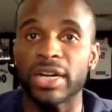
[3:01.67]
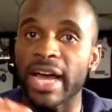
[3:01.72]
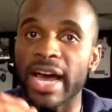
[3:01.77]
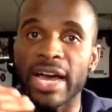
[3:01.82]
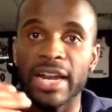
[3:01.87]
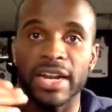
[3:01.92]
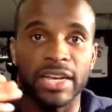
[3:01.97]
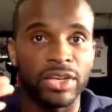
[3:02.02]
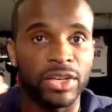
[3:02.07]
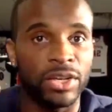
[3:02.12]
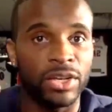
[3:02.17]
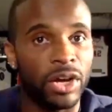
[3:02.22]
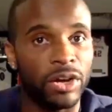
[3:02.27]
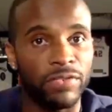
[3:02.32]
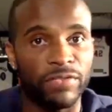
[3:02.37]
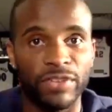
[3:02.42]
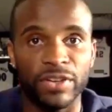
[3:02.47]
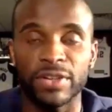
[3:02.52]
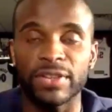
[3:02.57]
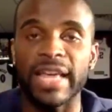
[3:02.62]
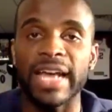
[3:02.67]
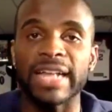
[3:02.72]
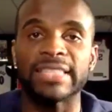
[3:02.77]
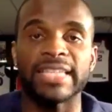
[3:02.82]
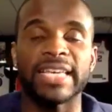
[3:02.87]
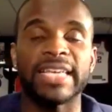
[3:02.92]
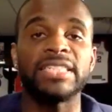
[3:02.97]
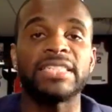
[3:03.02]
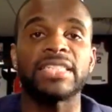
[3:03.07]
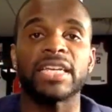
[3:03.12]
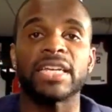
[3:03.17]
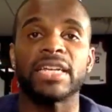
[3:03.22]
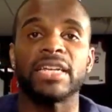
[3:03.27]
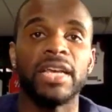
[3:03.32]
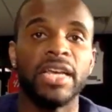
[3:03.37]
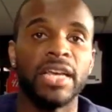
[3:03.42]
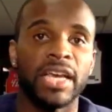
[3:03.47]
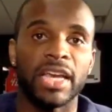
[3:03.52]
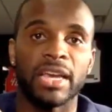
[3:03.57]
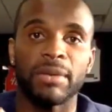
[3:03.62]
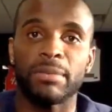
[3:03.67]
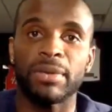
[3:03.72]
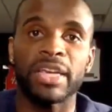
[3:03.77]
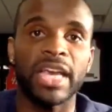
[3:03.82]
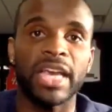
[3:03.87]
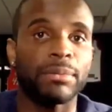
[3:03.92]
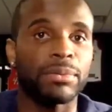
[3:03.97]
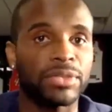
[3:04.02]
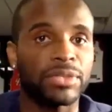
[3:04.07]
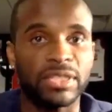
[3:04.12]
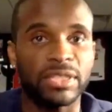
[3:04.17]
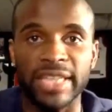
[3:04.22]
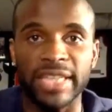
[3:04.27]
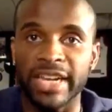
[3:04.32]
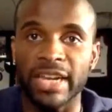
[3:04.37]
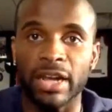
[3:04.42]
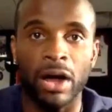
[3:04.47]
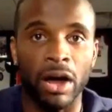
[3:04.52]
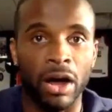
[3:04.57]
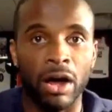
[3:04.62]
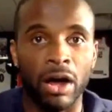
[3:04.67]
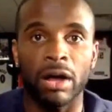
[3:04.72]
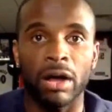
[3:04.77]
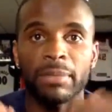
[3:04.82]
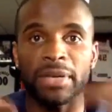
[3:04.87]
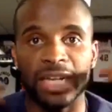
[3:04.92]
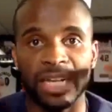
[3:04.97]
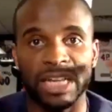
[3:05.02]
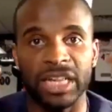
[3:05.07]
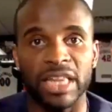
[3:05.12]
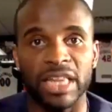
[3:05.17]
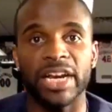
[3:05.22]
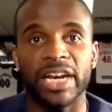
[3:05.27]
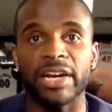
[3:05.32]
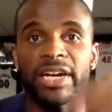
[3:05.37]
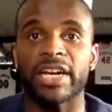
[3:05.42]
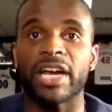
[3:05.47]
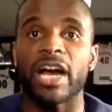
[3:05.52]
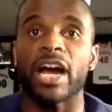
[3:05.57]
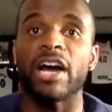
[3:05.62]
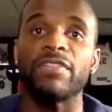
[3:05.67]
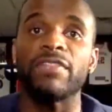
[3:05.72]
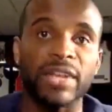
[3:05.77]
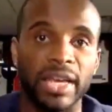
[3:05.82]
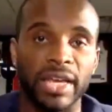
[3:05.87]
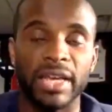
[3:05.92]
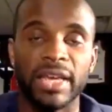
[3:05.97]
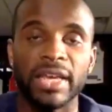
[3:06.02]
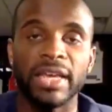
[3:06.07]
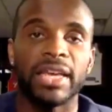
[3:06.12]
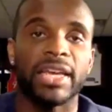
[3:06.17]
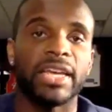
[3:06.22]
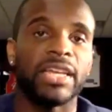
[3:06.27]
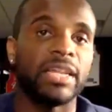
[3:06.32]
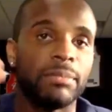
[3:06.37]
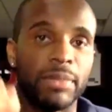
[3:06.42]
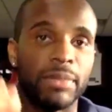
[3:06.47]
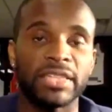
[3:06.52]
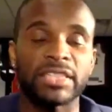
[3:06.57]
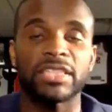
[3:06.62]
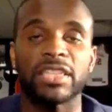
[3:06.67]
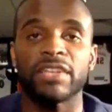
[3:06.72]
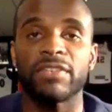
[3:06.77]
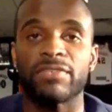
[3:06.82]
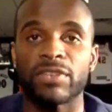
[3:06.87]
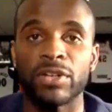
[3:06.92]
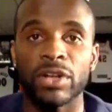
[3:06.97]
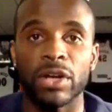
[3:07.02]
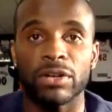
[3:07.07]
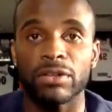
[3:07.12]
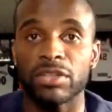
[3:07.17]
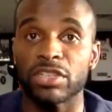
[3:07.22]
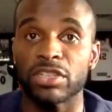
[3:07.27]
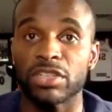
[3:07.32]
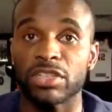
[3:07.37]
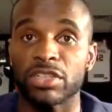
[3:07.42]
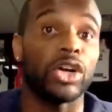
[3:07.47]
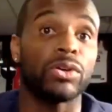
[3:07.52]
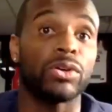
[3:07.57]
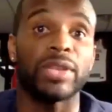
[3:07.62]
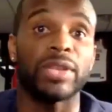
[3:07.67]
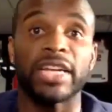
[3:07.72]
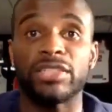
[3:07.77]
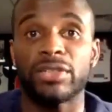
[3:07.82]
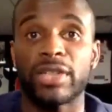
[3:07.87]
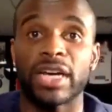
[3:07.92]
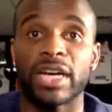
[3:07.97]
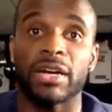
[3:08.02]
how to, feel that tension and being able to stay calm and clear and confident in the midst of, the struggle that you got